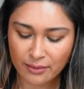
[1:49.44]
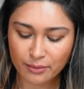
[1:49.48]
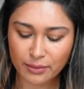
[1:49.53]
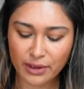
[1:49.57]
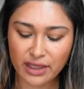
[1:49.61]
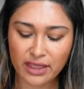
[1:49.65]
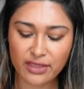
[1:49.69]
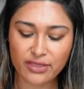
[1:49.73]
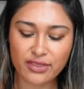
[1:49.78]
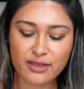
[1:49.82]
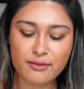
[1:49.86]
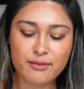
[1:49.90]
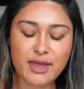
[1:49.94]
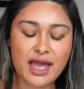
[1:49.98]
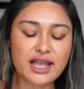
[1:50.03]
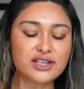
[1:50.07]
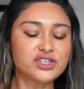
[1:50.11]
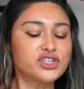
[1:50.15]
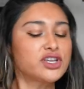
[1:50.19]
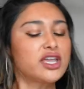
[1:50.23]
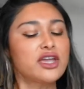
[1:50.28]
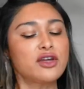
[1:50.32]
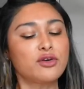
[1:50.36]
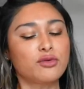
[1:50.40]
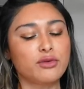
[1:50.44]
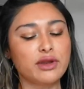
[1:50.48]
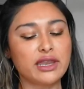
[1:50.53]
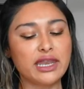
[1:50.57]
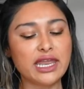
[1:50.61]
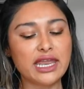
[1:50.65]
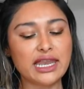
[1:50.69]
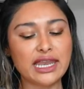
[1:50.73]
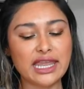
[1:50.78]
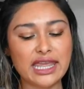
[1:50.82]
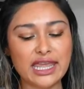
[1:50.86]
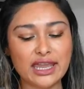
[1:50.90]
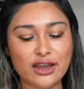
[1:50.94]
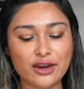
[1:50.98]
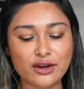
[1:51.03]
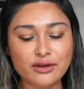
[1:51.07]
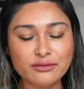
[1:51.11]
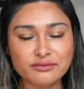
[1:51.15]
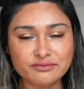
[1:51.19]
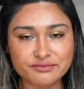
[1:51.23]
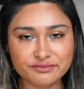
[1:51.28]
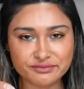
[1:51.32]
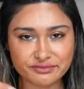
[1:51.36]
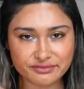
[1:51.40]
But the magic ingredient
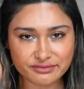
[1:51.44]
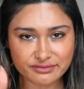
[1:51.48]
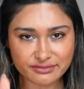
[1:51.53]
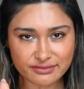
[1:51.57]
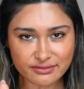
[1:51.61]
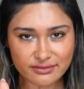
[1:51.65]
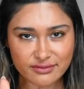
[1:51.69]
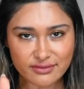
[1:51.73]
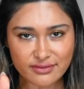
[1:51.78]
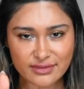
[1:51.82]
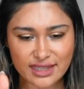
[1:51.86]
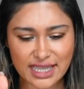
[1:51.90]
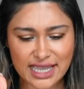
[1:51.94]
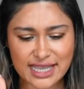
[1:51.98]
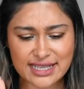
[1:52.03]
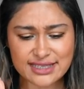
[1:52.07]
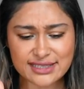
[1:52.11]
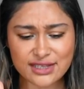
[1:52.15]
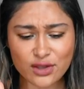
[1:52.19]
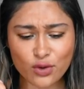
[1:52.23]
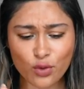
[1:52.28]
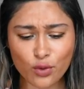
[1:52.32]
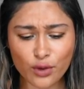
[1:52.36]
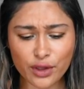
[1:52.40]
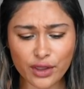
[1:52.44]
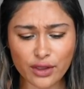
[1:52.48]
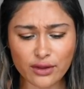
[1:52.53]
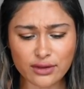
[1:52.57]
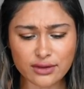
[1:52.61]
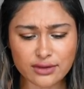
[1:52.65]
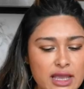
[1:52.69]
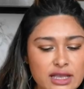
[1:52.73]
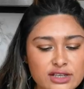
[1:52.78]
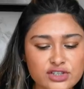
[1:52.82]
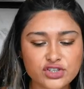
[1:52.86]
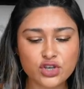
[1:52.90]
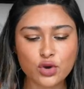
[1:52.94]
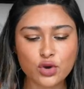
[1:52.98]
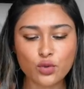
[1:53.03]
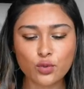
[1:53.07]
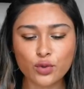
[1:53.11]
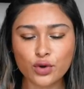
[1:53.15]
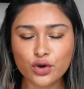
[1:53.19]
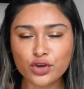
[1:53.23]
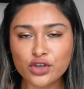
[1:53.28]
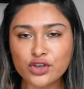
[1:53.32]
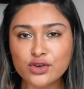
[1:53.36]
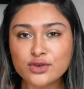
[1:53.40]
here is the oil. So
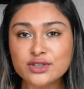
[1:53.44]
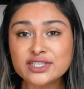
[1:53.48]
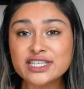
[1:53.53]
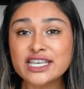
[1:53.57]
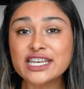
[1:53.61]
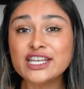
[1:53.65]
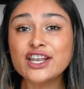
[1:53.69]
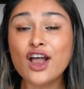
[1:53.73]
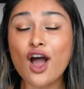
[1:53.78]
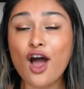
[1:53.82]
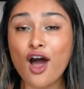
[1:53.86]
we're using